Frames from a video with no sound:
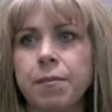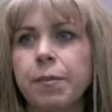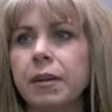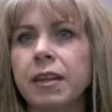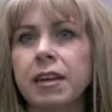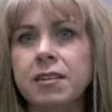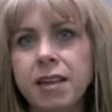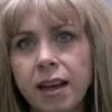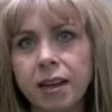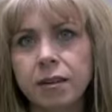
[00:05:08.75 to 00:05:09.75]
building a
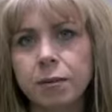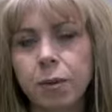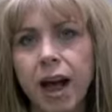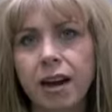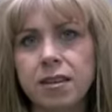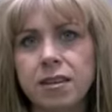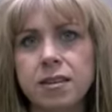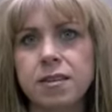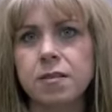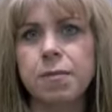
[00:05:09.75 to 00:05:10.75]
second
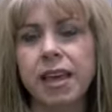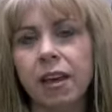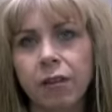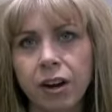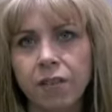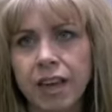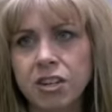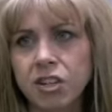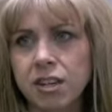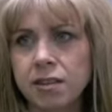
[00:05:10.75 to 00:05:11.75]
practice, making
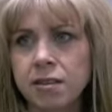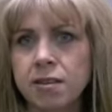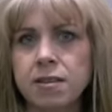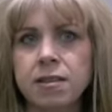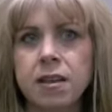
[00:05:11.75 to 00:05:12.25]
renovations,